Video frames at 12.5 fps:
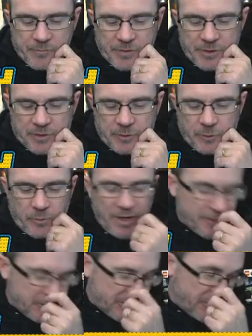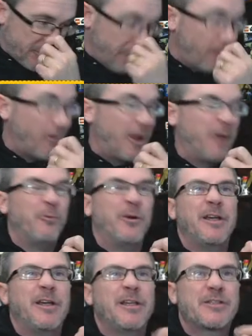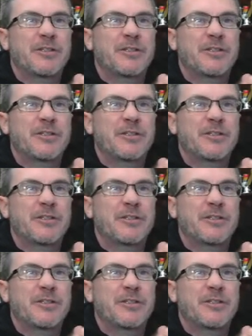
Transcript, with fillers: So the way this stream went was,